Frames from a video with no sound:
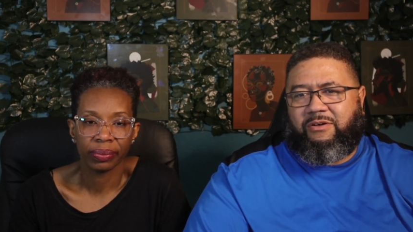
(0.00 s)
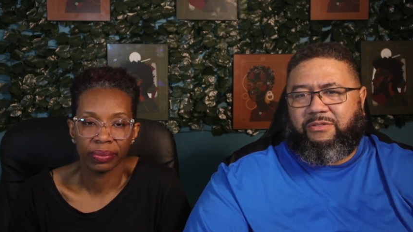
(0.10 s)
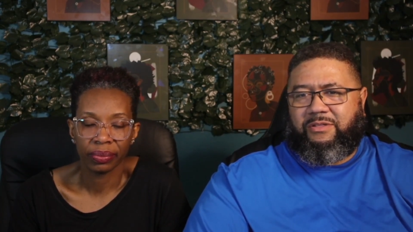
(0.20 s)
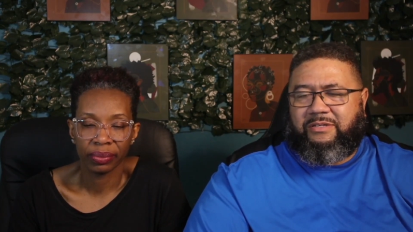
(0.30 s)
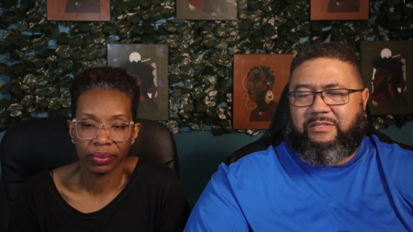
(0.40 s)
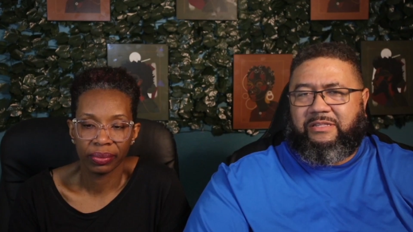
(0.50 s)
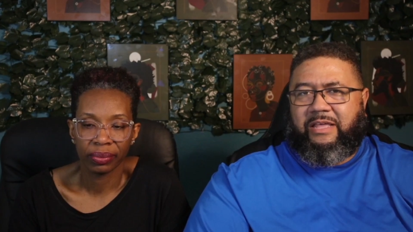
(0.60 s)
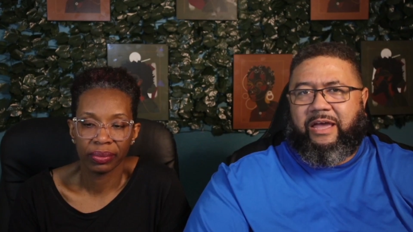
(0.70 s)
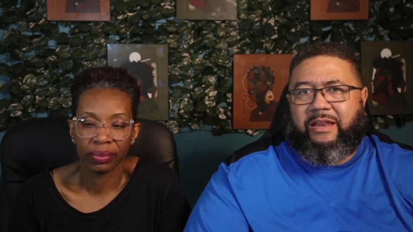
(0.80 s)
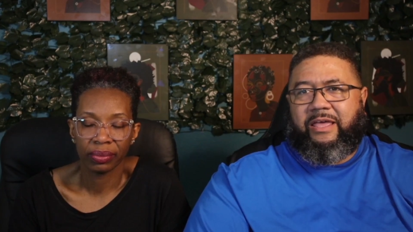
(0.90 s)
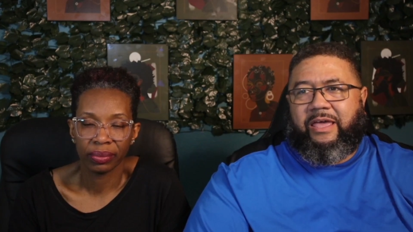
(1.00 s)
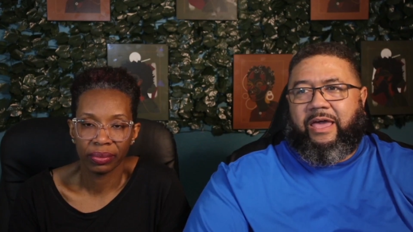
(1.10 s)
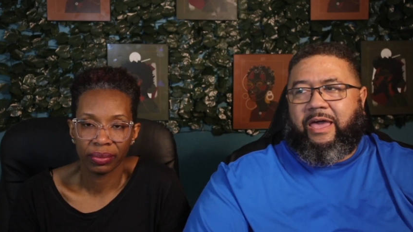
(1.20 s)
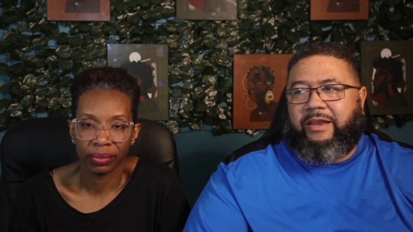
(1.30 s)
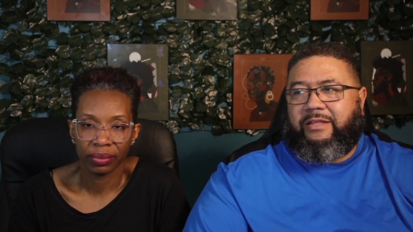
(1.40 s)
Speaker 1: Oh, this and that.
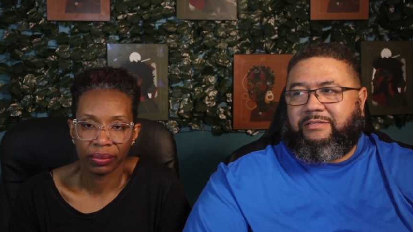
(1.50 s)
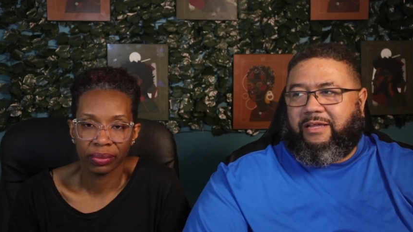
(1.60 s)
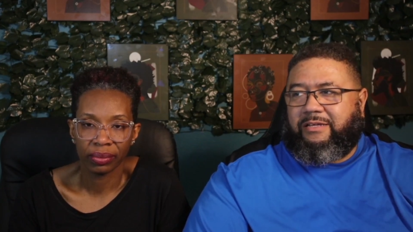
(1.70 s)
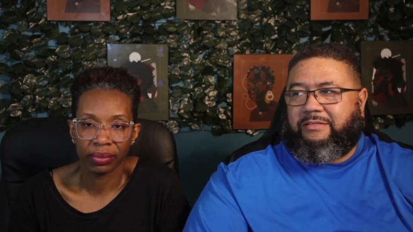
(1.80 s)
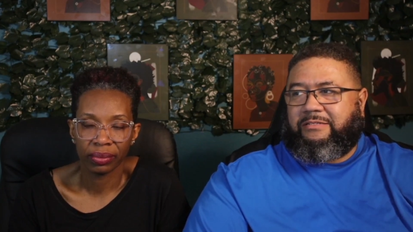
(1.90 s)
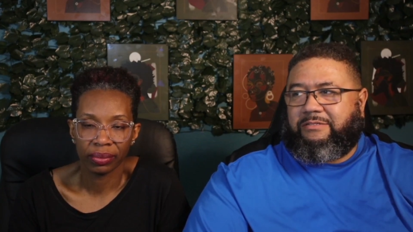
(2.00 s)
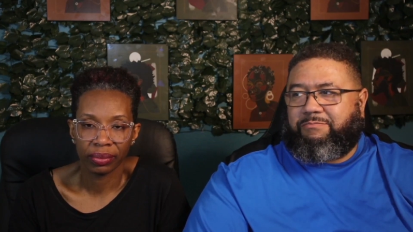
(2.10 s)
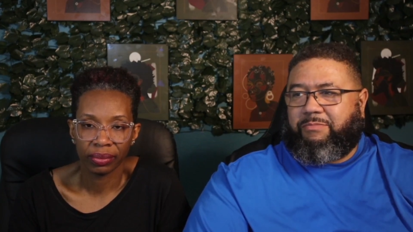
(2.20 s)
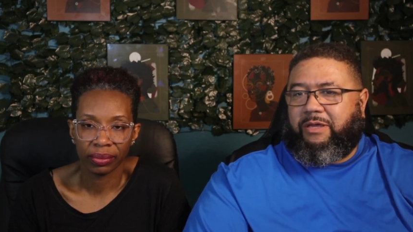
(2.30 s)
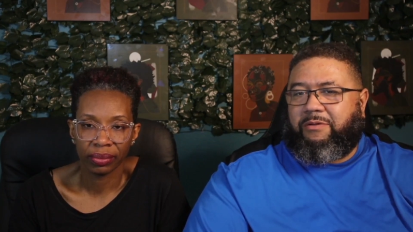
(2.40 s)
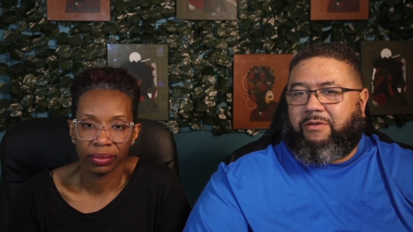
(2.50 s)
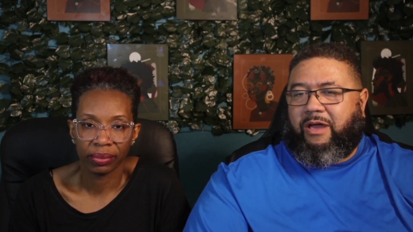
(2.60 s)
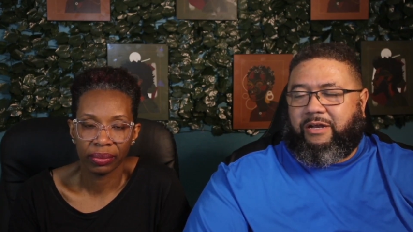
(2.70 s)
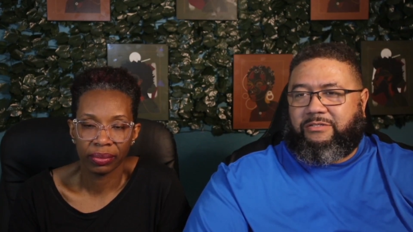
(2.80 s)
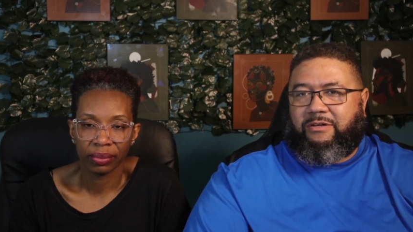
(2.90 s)
And he's like, she's being
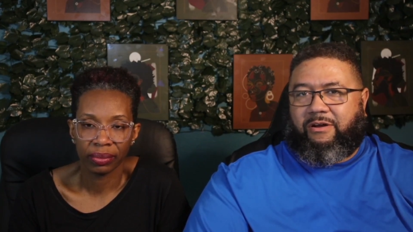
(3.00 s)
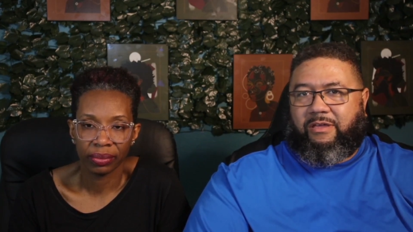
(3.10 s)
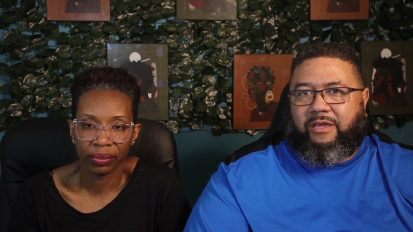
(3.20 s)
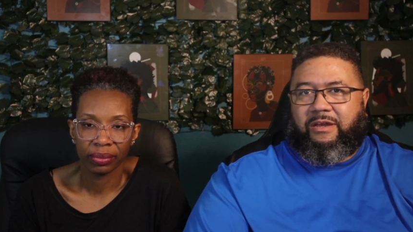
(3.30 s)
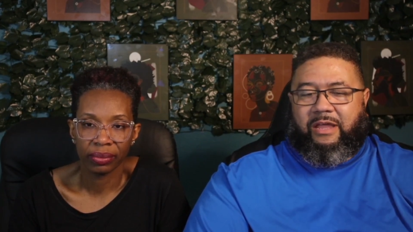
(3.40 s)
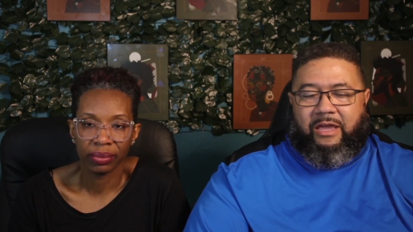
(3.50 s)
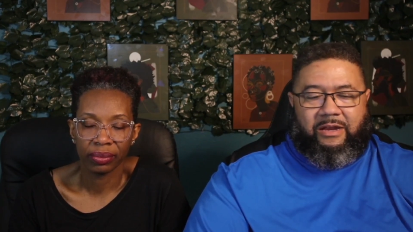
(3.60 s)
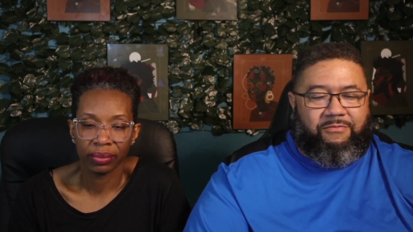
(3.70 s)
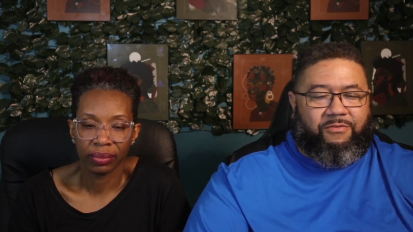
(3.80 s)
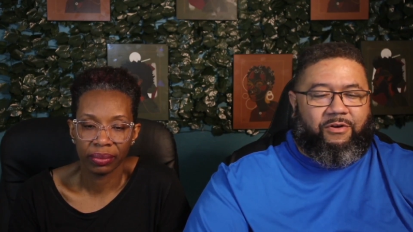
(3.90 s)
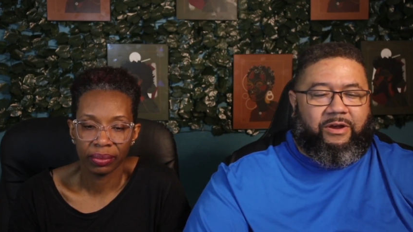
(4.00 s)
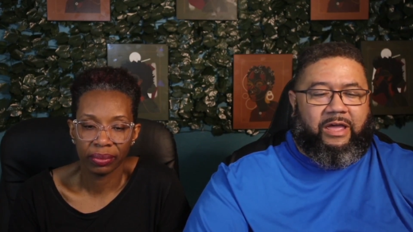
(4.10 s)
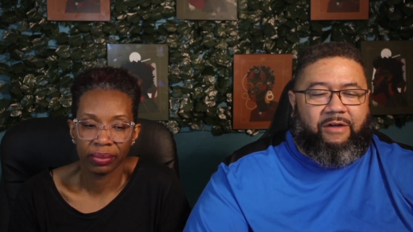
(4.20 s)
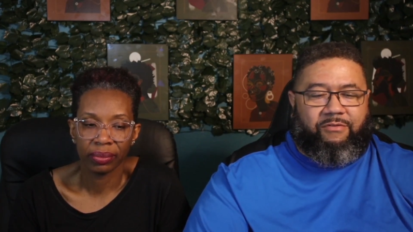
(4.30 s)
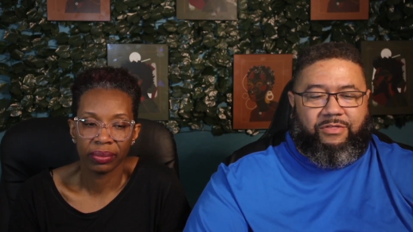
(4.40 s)
kind of snarky and negative on
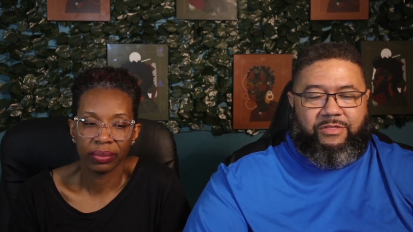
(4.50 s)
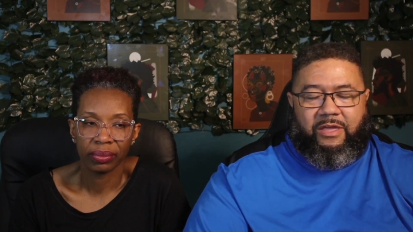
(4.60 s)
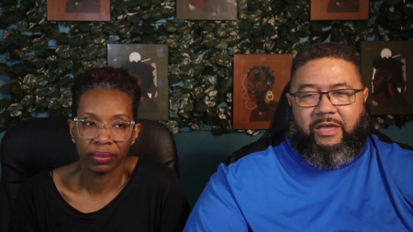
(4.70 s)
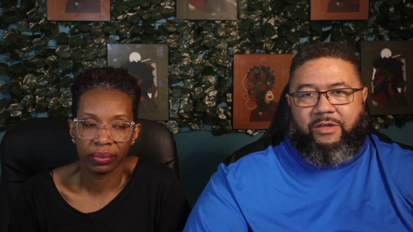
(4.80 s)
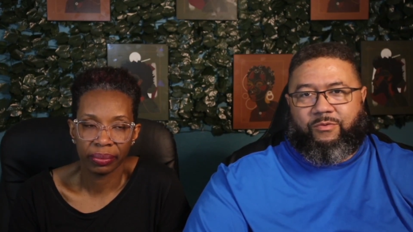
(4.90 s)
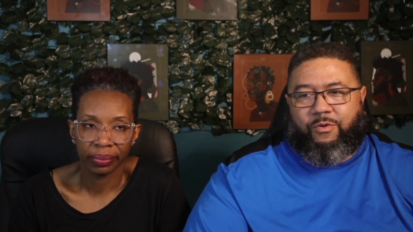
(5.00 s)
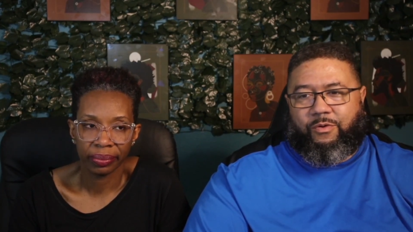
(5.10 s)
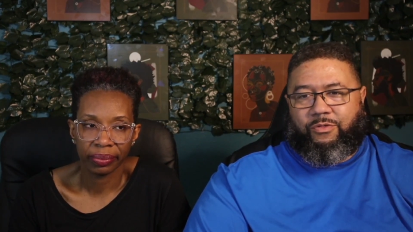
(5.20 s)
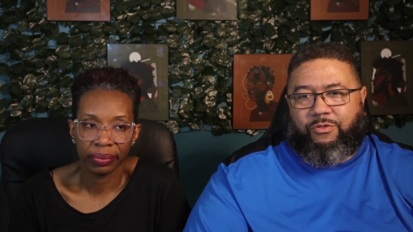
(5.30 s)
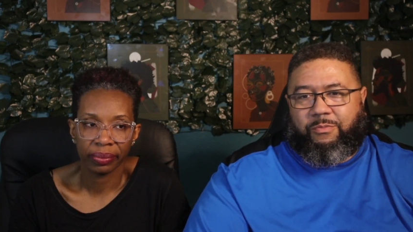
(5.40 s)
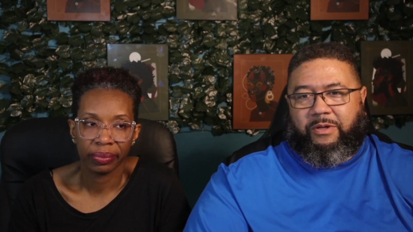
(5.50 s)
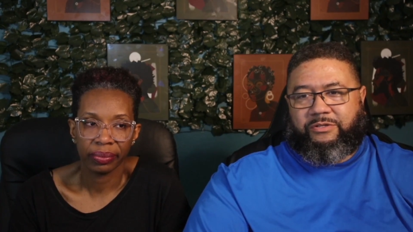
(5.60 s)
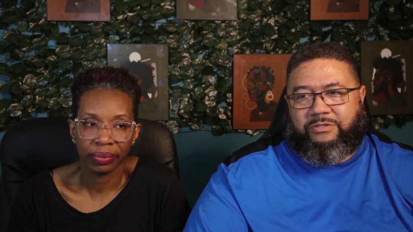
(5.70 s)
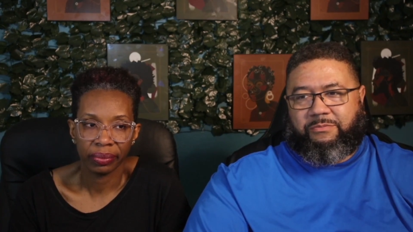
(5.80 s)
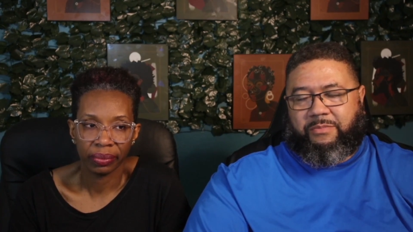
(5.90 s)
everything as we're going through the
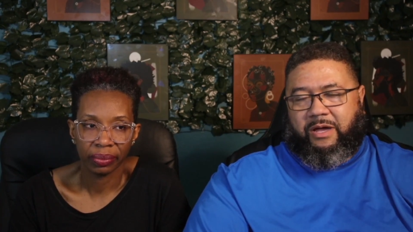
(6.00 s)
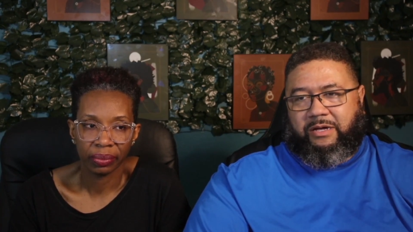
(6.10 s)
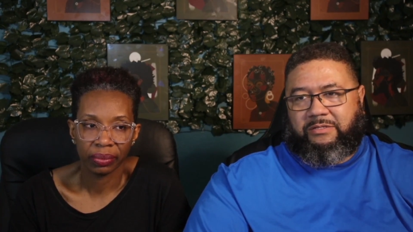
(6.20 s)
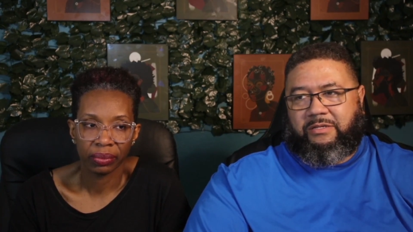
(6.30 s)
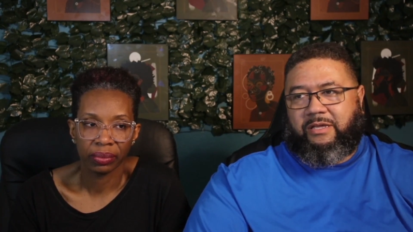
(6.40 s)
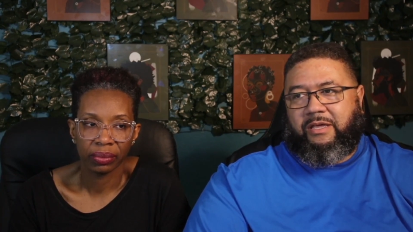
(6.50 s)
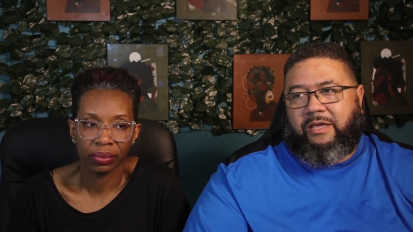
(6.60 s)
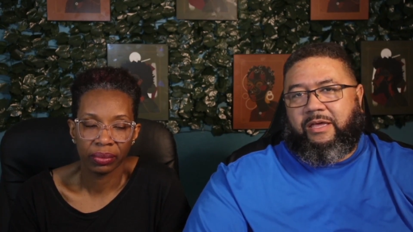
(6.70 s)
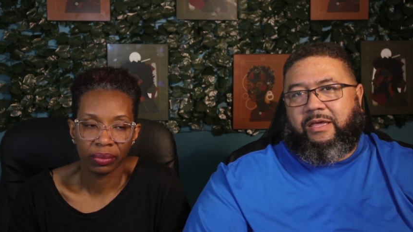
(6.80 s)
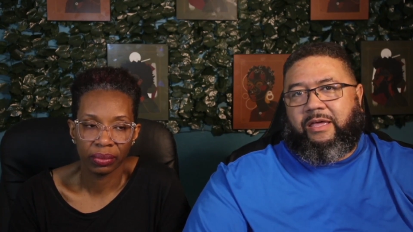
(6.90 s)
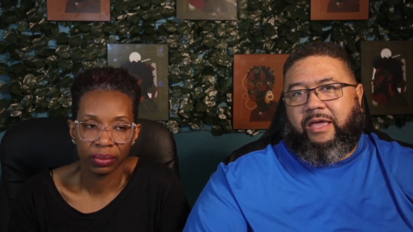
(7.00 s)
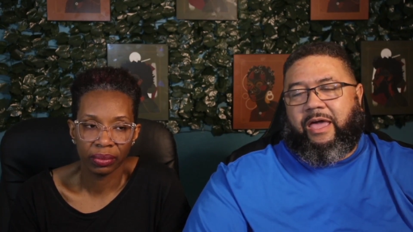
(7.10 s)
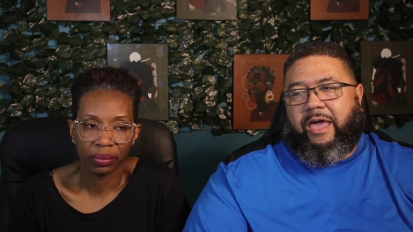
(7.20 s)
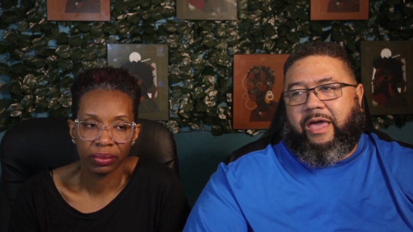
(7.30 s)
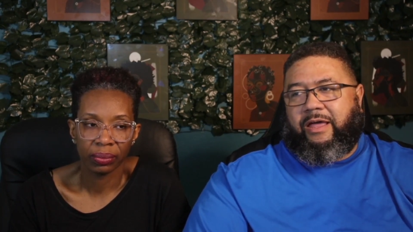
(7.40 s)
pictures and box.
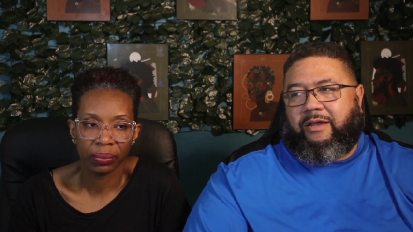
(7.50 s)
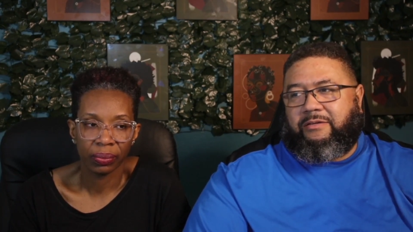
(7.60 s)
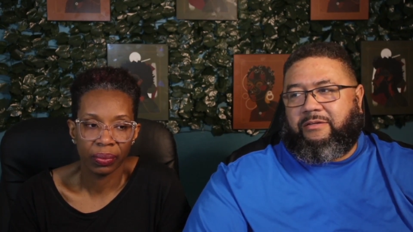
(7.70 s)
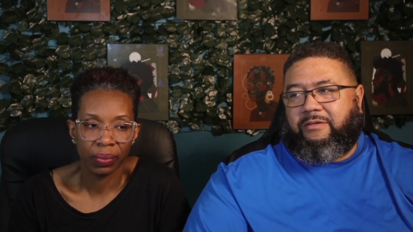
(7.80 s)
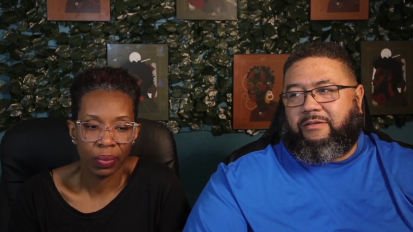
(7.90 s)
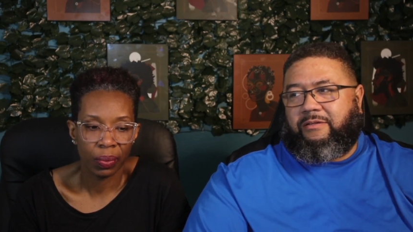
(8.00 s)
And